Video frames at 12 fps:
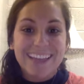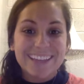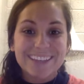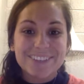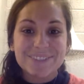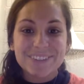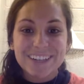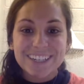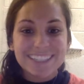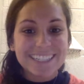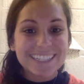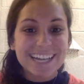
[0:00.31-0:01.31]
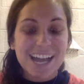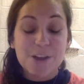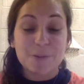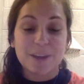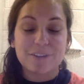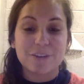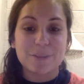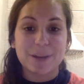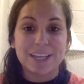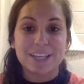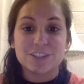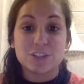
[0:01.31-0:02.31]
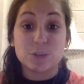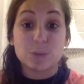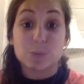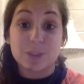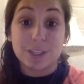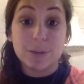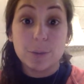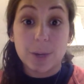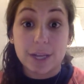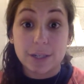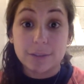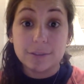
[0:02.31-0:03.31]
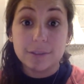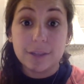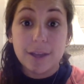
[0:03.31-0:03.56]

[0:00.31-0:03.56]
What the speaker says: Good morning. I hope everybody is doing really well.